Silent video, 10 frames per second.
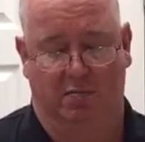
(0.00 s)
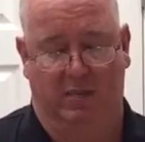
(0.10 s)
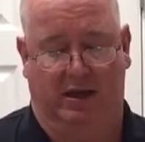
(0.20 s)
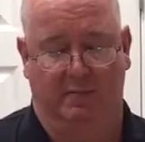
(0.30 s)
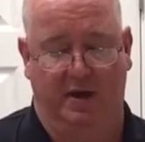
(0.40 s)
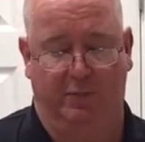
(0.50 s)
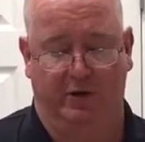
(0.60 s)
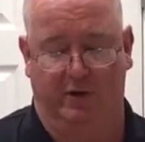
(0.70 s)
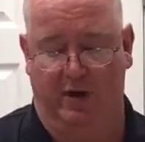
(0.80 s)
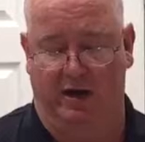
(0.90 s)
make them up
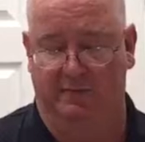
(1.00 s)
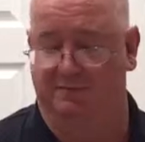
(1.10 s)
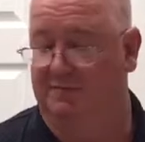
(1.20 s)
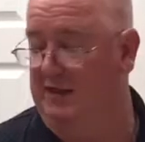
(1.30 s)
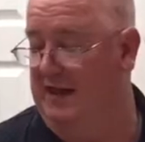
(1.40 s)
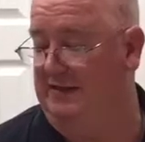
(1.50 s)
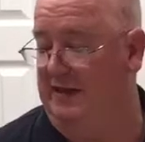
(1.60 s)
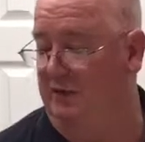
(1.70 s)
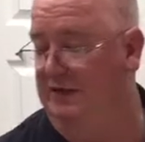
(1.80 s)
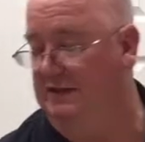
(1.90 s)
when you're ready. And that's
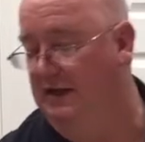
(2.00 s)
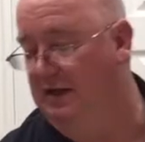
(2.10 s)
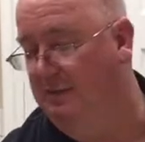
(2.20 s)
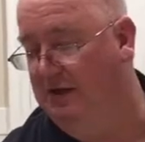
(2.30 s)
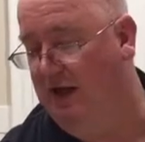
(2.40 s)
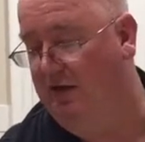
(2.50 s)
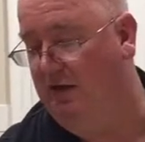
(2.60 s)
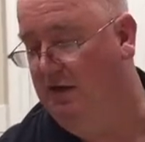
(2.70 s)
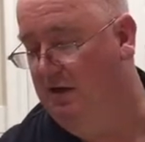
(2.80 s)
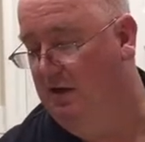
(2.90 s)
how easy they come
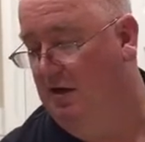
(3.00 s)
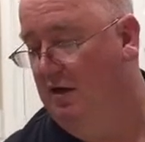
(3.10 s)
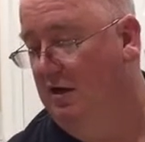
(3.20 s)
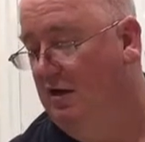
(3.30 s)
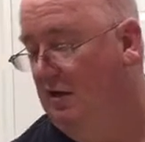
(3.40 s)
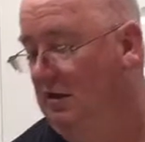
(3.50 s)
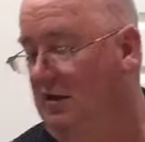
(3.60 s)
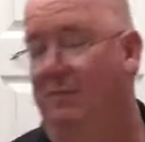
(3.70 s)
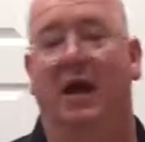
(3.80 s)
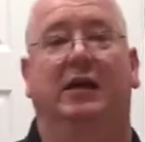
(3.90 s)
together.
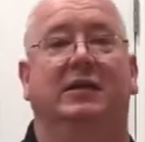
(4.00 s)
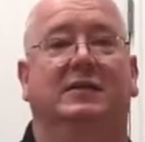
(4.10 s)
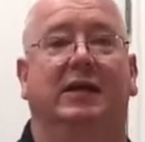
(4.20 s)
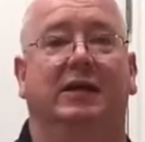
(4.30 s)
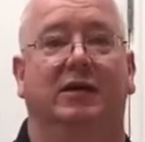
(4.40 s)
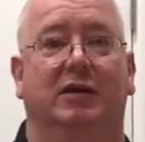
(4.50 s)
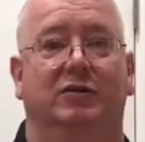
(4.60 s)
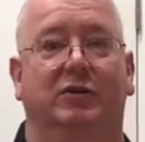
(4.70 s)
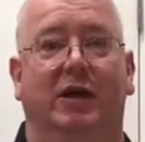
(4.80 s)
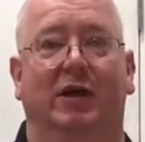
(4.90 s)
Come back in a second and I'll
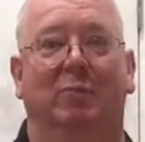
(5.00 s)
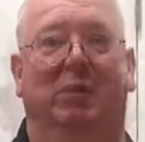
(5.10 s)
show you how